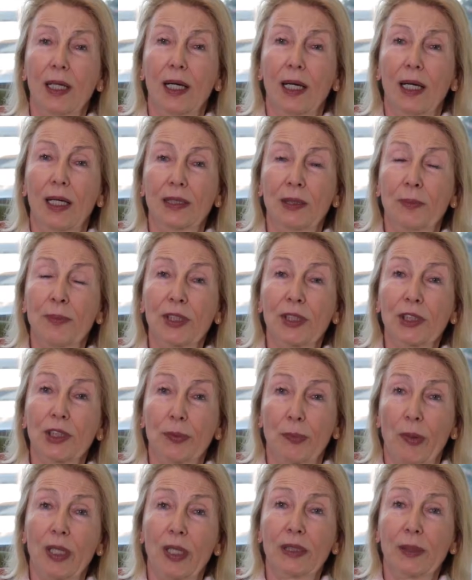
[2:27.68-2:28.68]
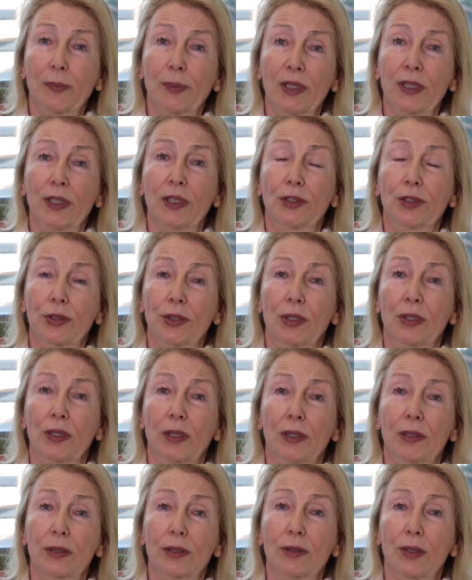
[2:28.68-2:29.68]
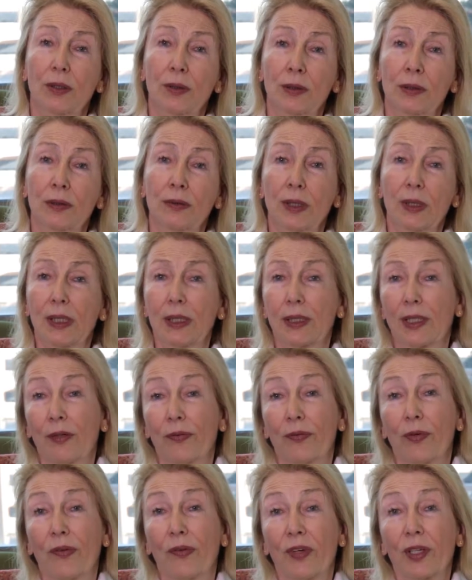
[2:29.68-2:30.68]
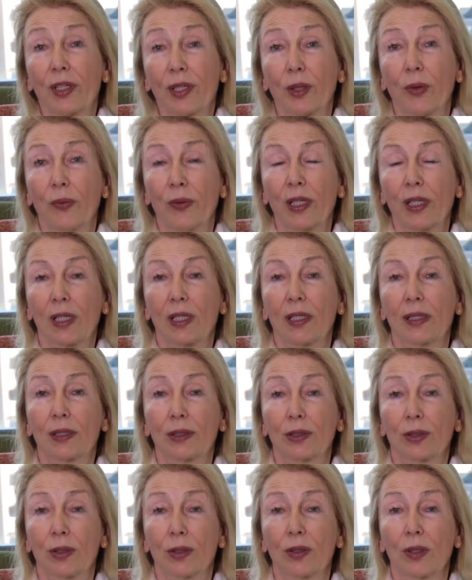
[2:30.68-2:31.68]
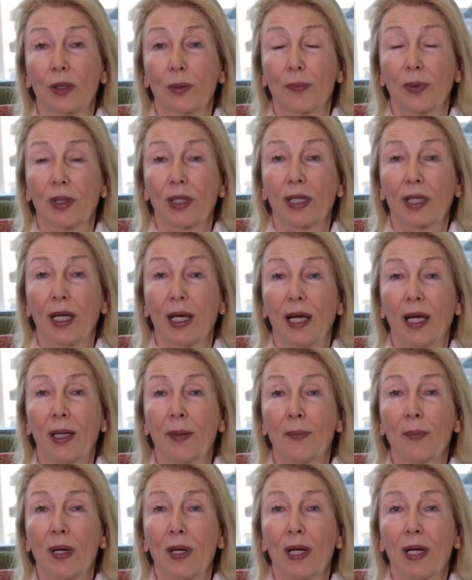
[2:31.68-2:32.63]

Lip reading: as much as possible in journals. So therefore, very quickly, the journal became